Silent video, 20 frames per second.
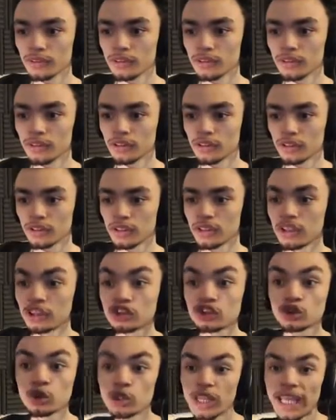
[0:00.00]
I'm going to put some
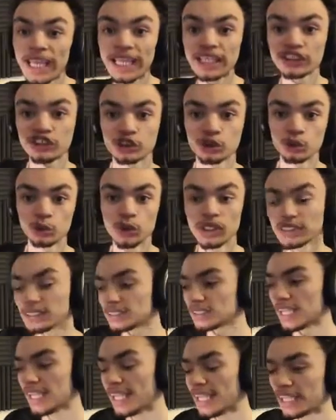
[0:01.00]
vinyl To the HQ.
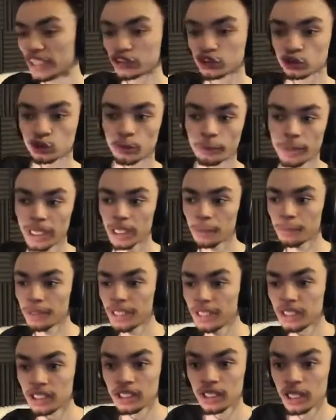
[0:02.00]
To the HQ,
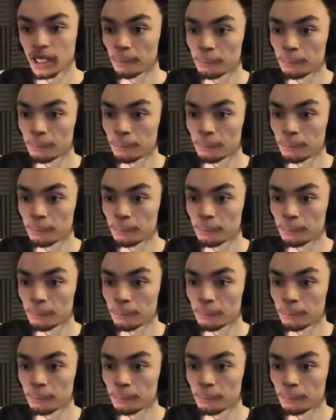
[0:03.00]
baby.